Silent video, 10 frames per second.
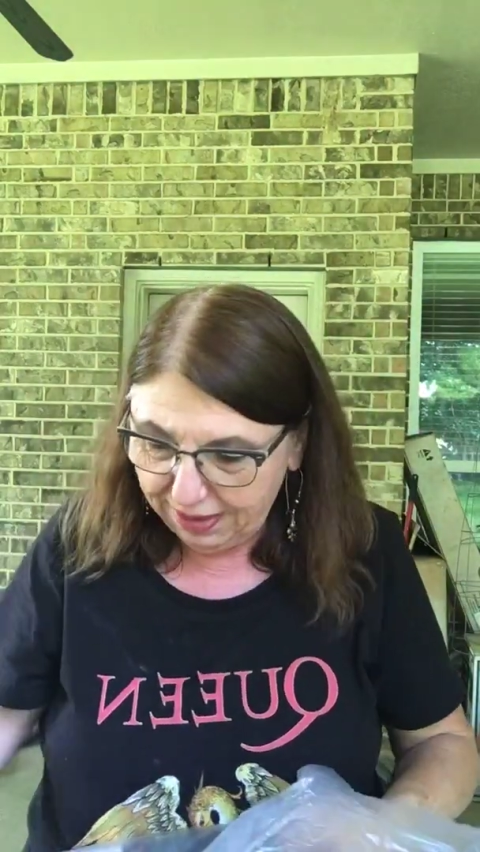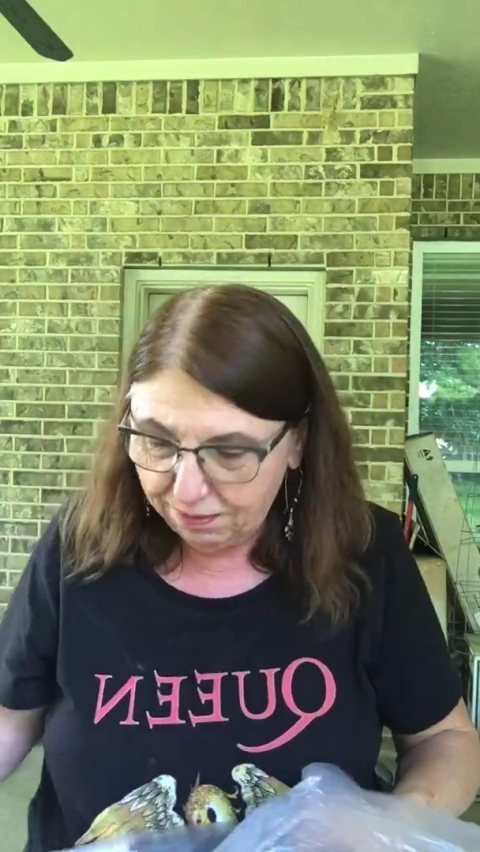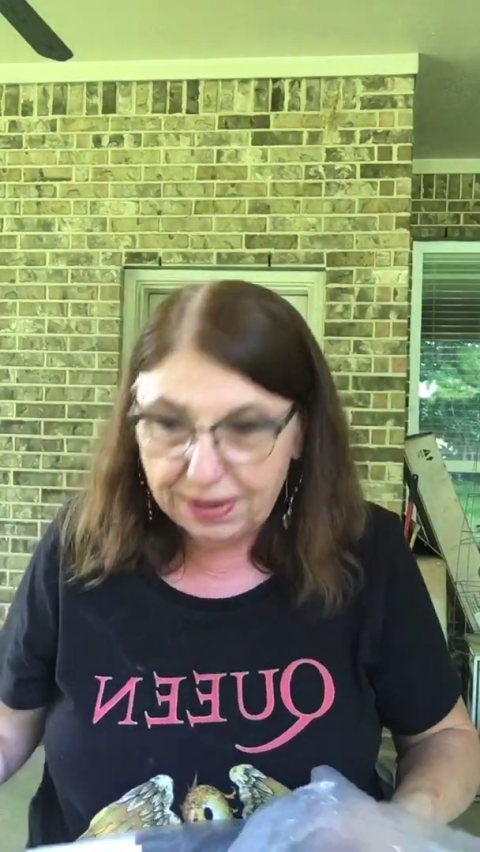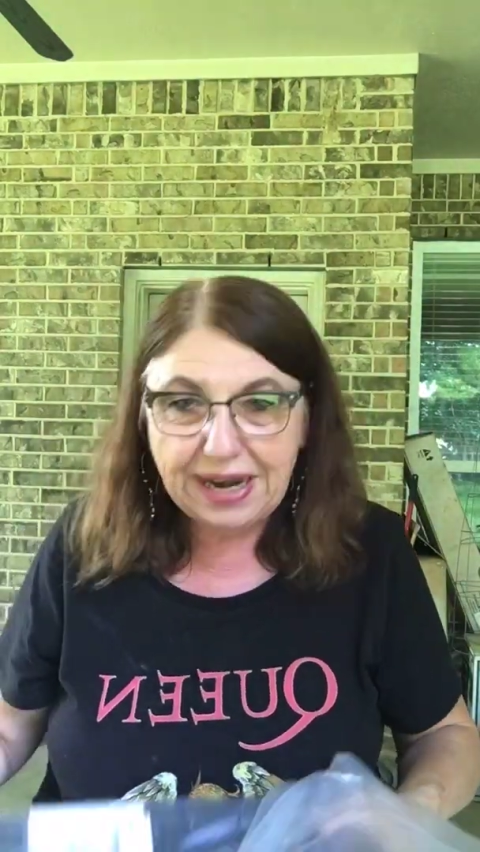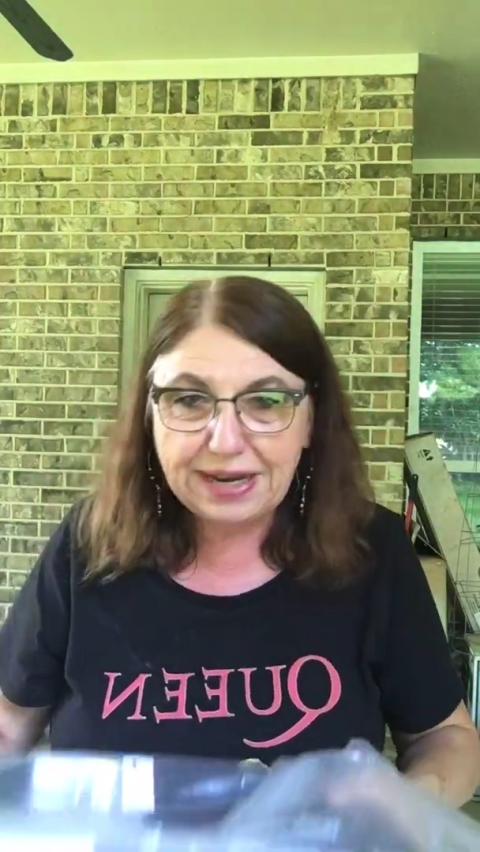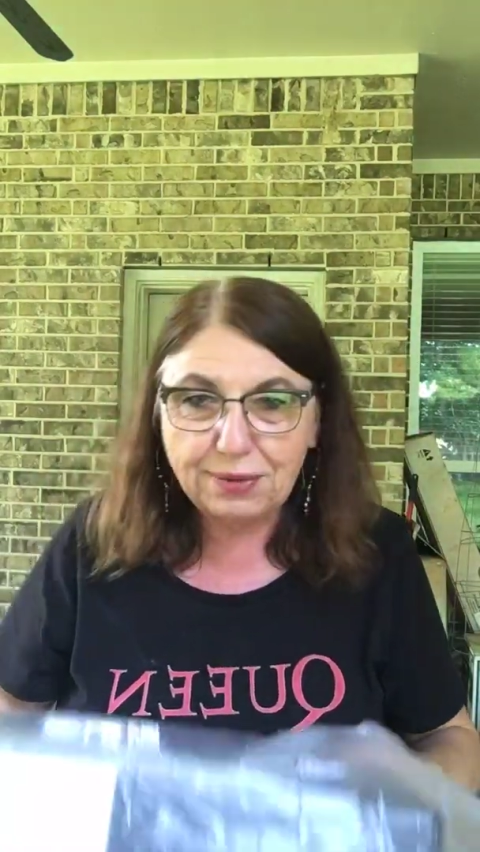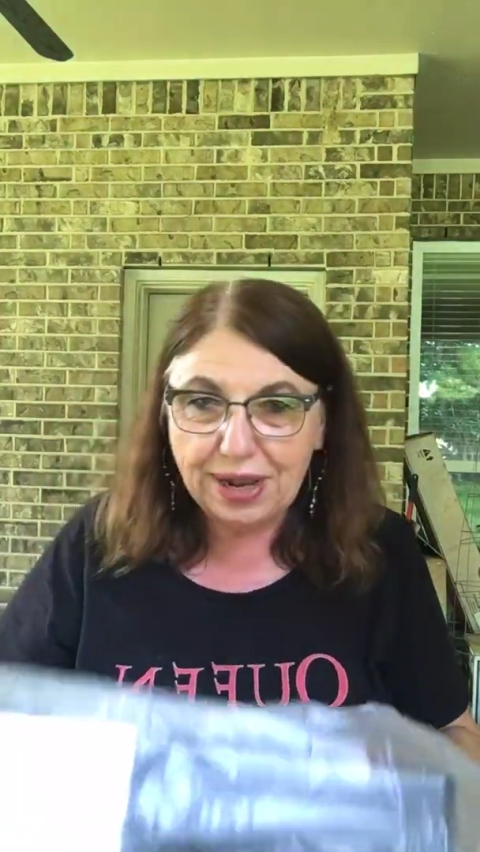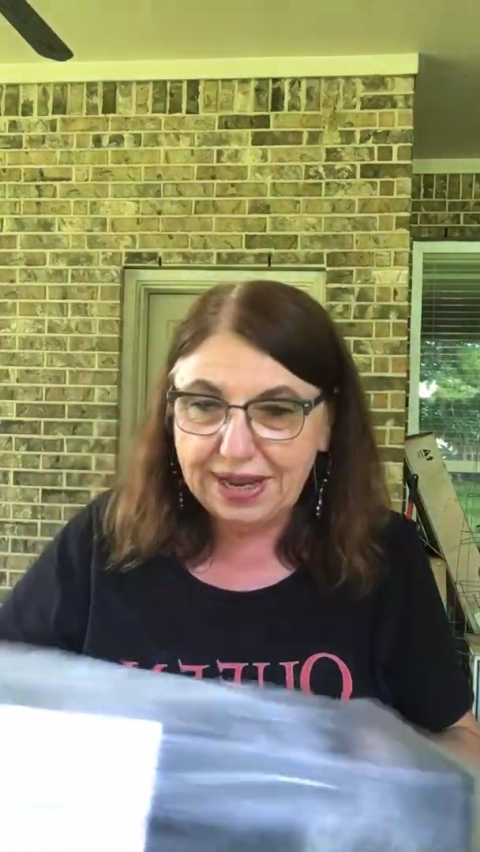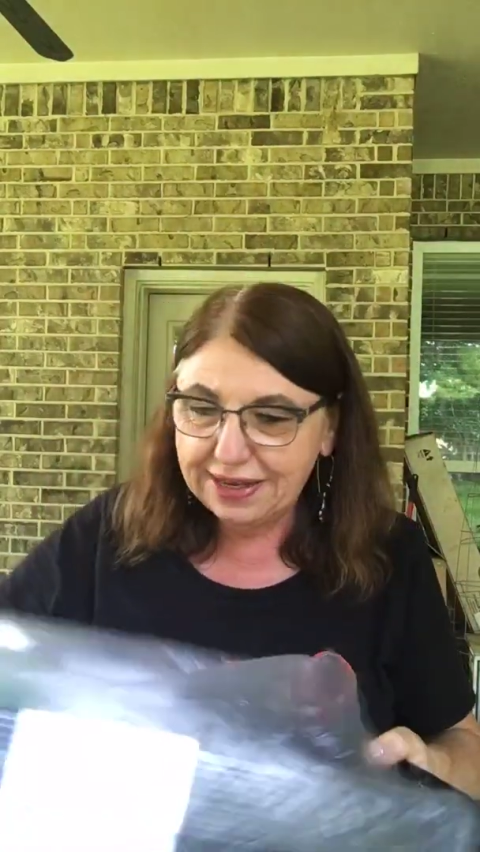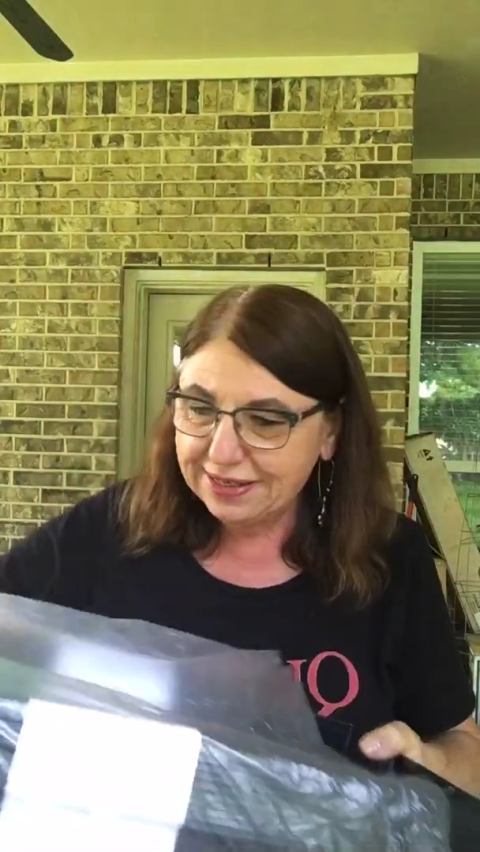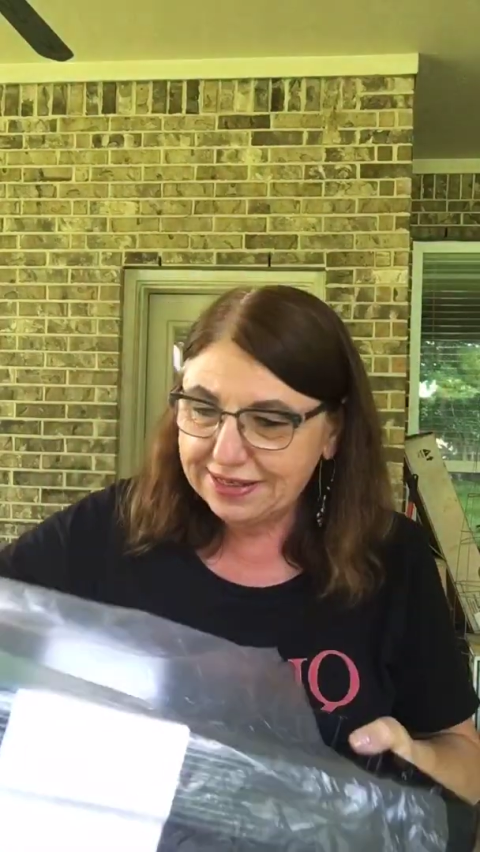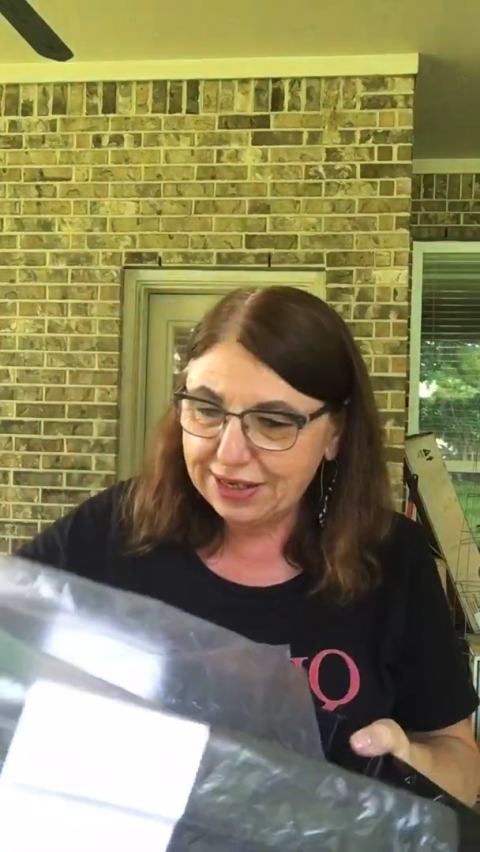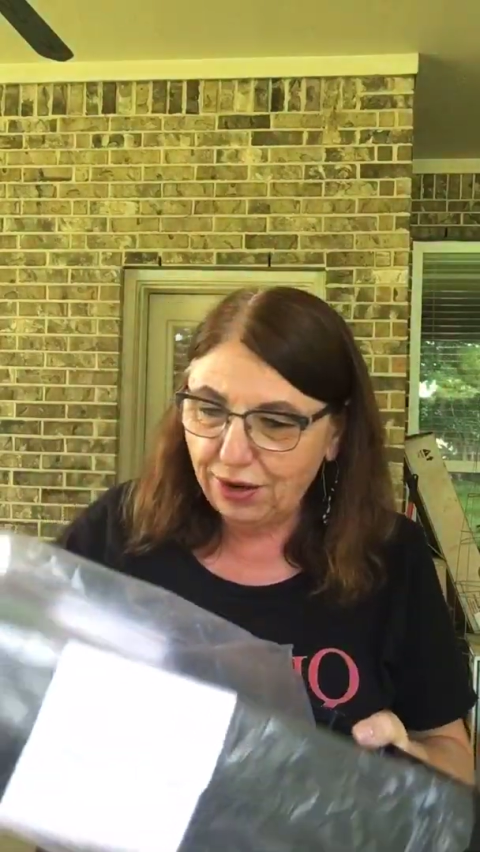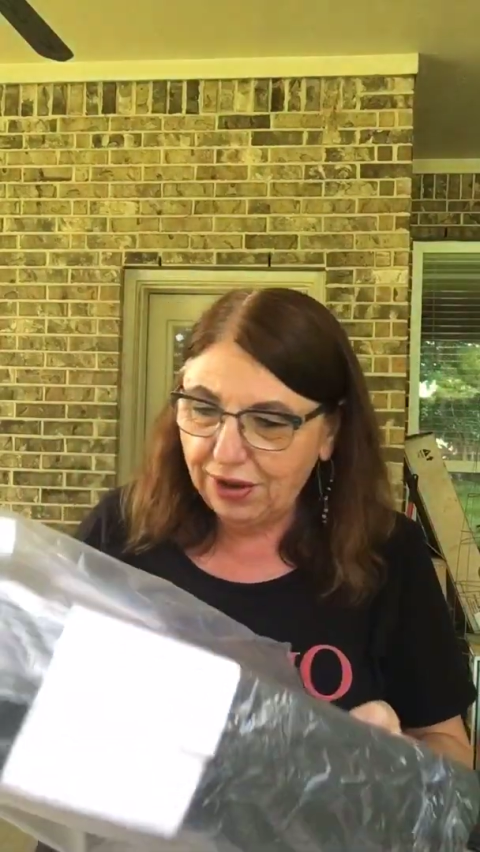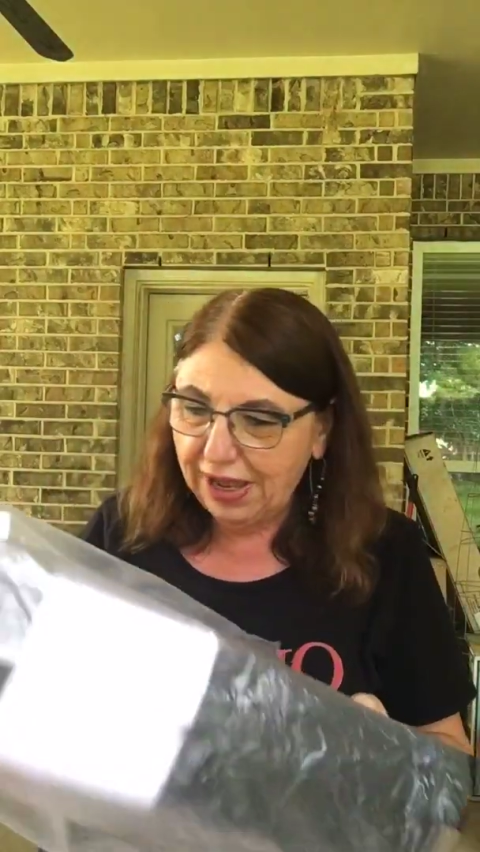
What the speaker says: But anyway, so